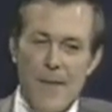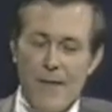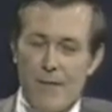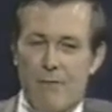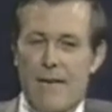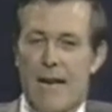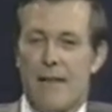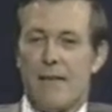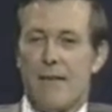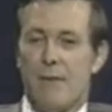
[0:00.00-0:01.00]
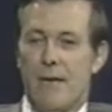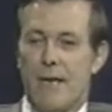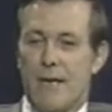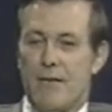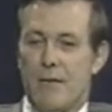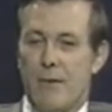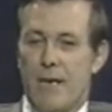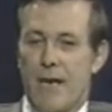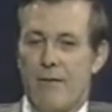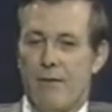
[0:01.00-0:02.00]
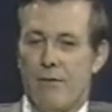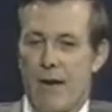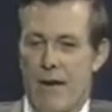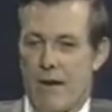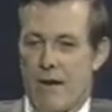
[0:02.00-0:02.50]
And the reality we, is that we have great